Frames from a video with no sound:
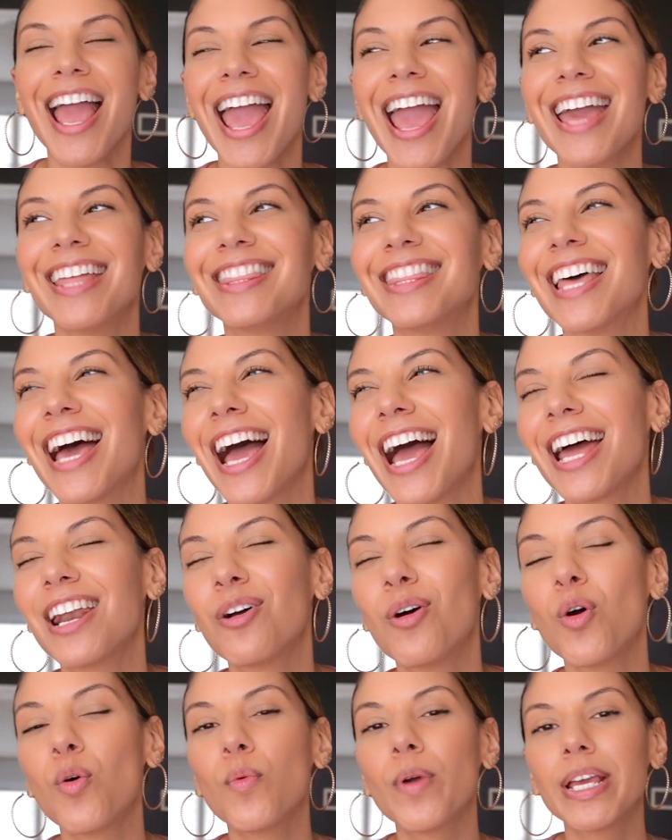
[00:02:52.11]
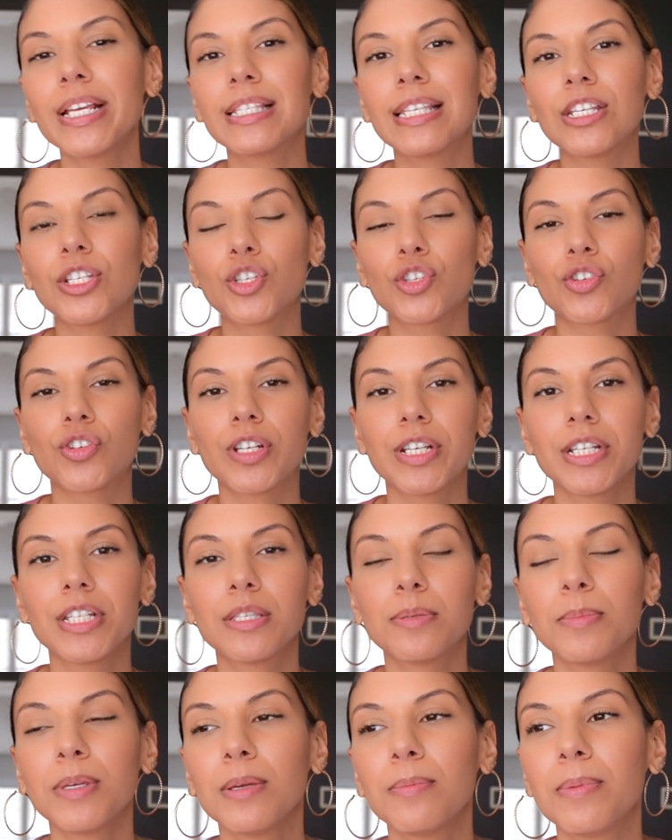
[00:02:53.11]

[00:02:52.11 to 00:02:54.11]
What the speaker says: And that always intrigues me,